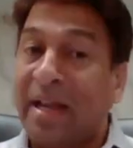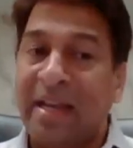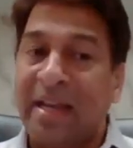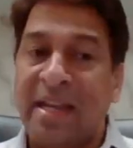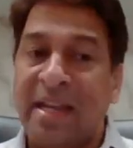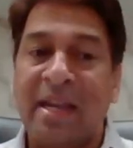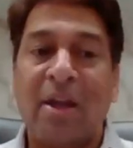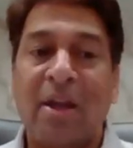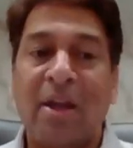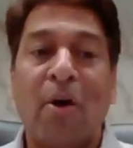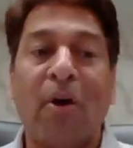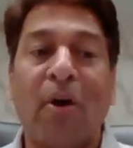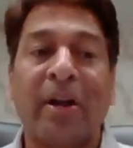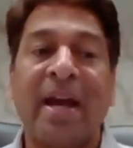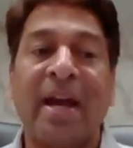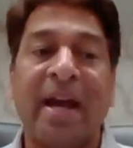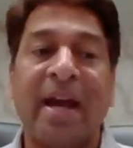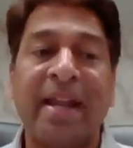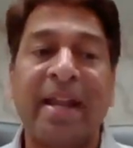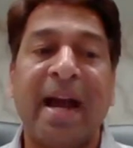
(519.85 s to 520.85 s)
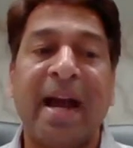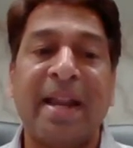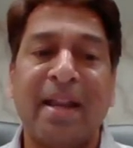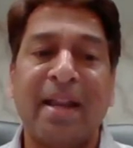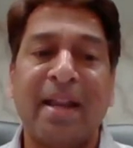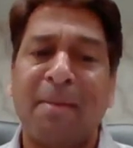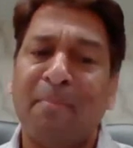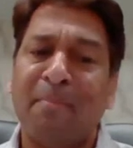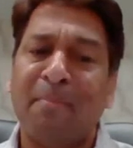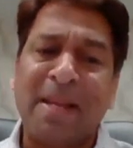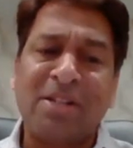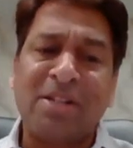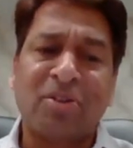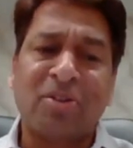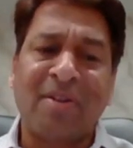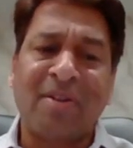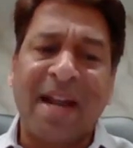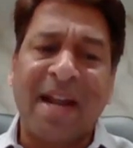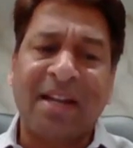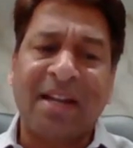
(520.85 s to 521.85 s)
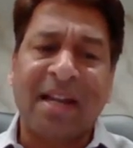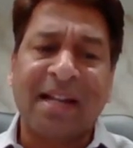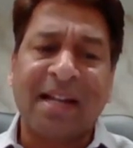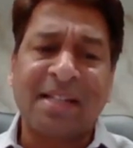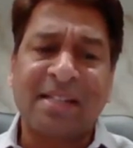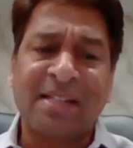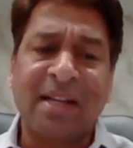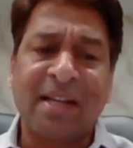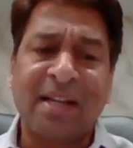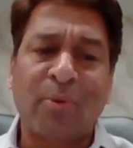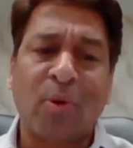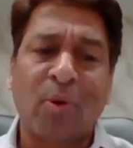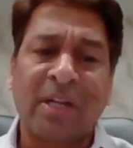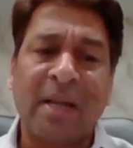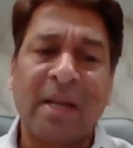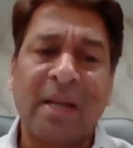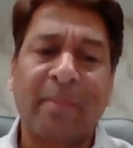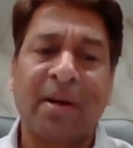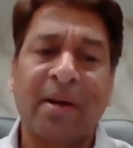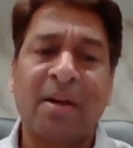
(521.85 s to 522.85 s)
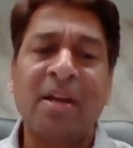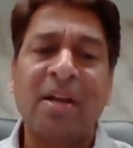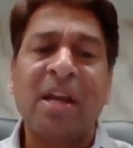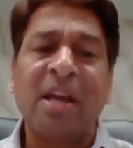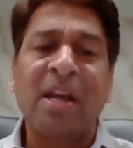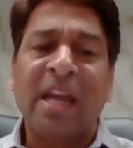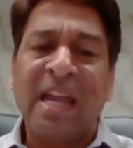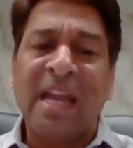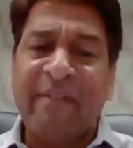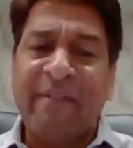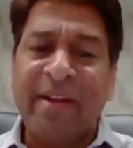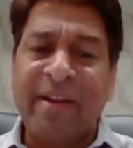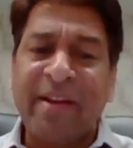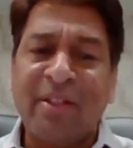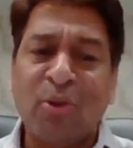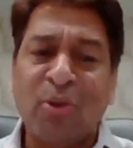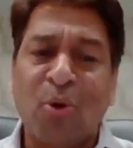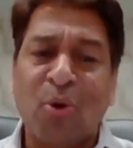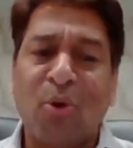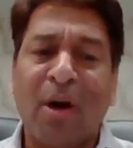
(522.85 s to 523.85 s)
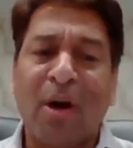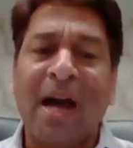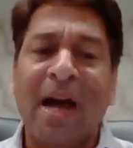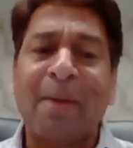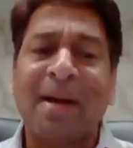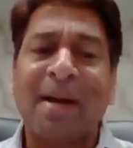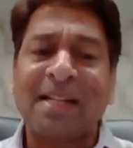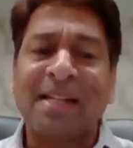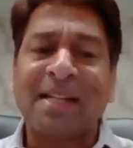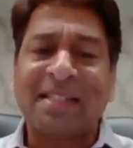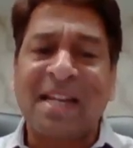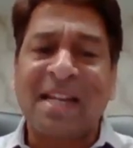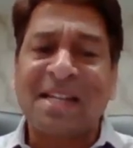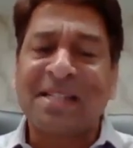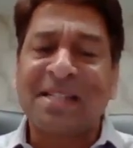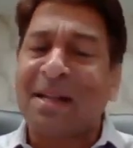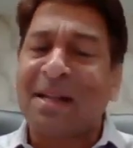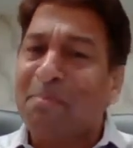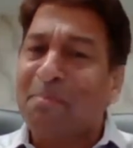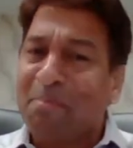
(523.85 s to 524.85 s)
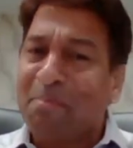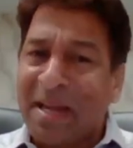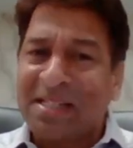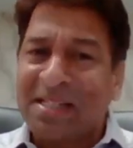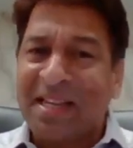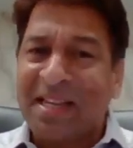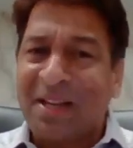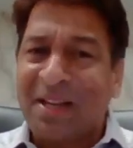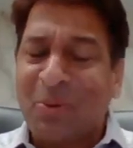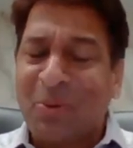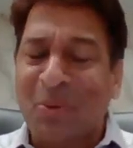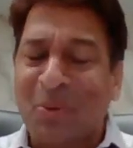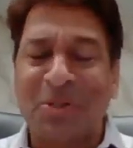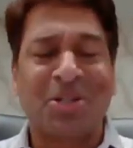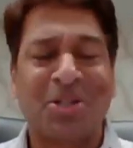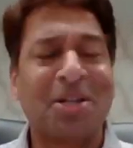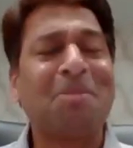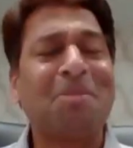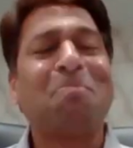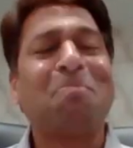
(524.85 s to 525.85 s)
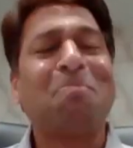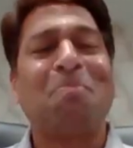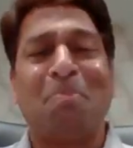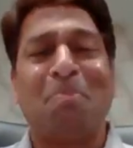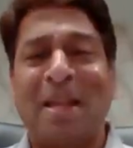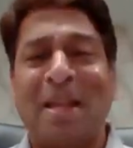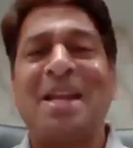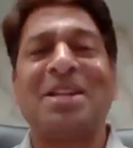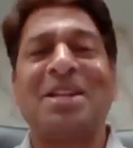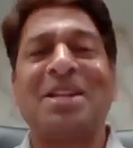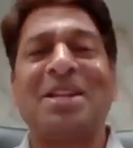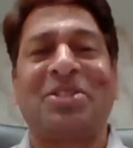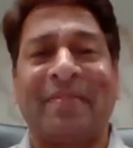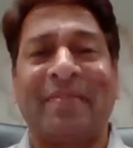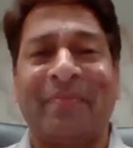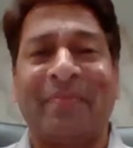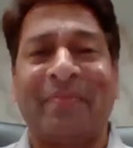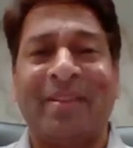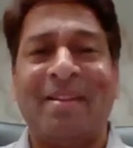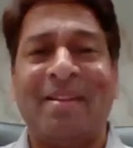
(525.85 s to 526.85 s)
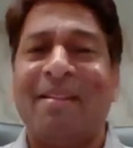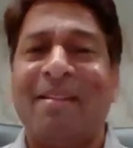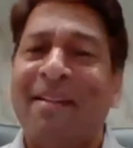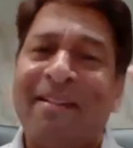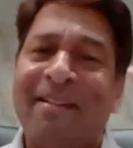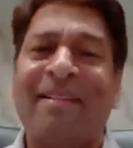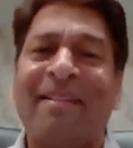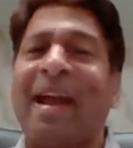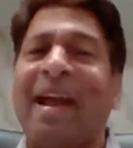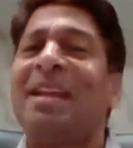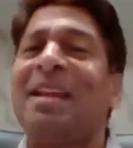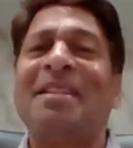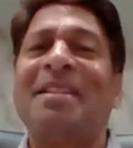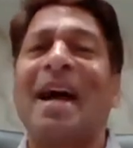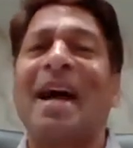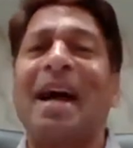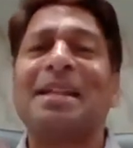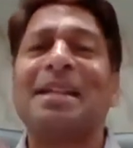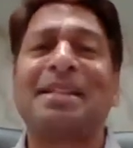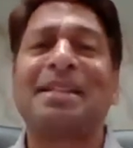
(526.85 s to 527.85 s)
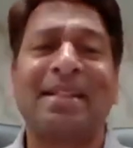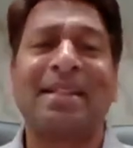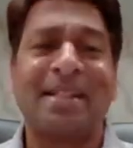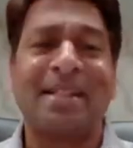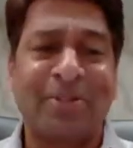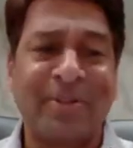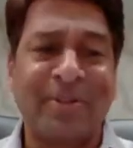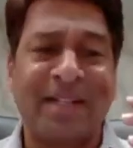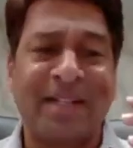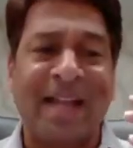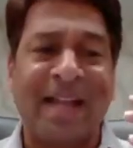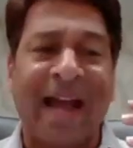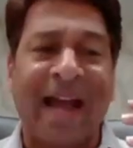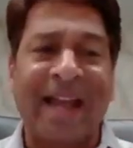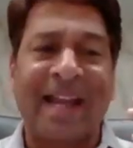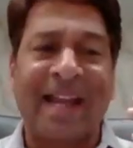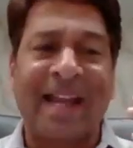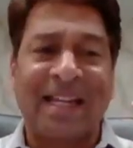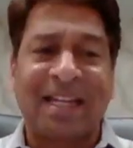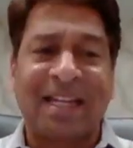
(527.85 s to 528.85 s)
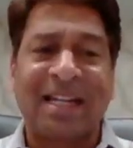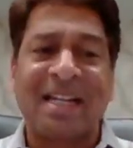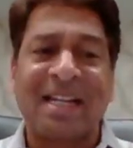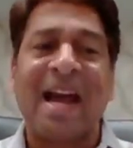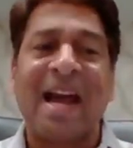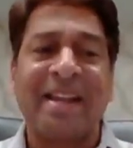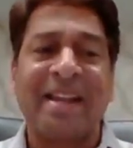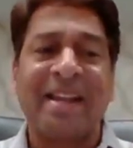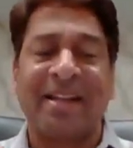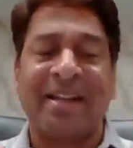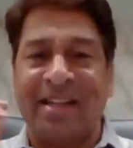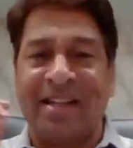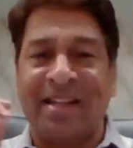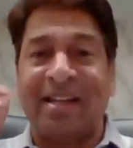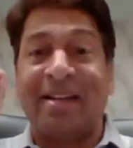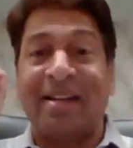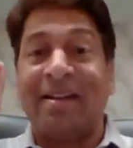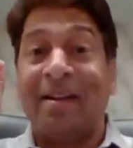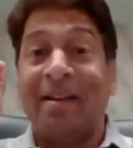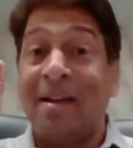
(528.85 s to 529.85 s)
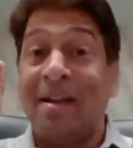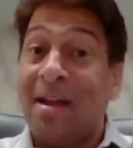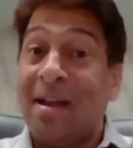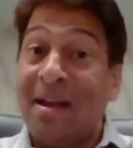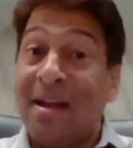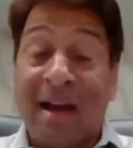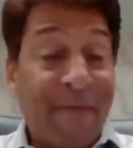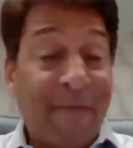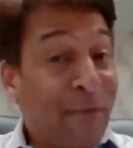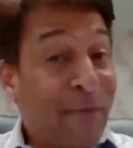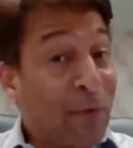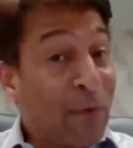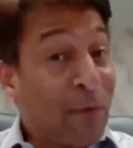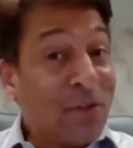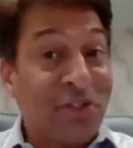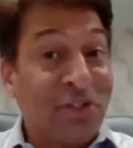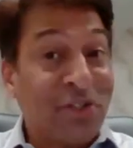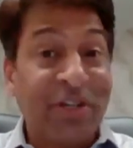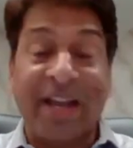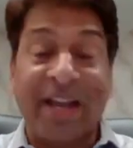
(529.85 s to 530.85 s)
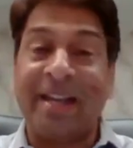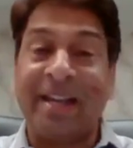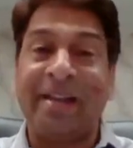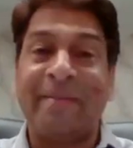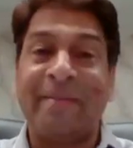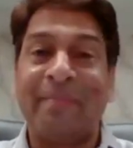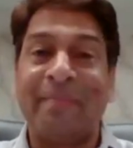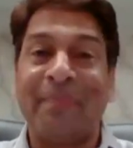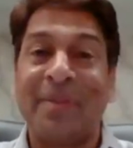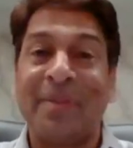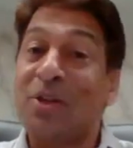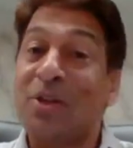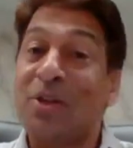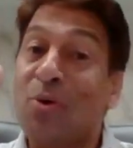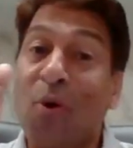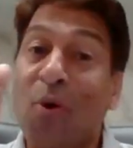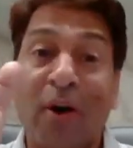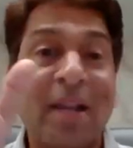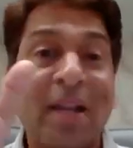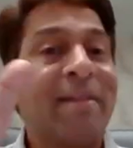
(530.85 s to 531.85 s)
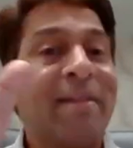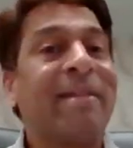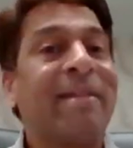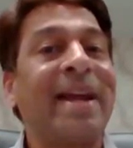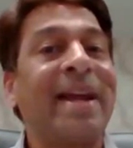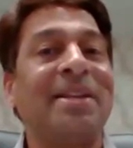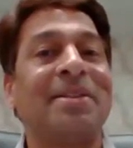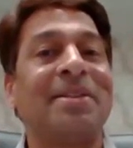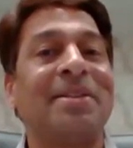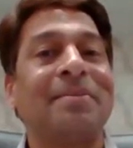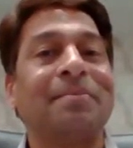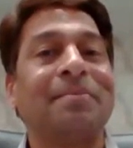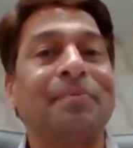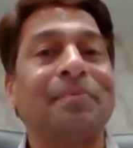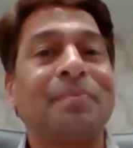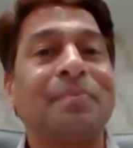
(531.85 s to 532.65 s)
Delhi or Haryana? Please write answer whatever. Even though I'm asking some basic question, please write the answer so that I get clarity. Of course, Delhi. You all are right.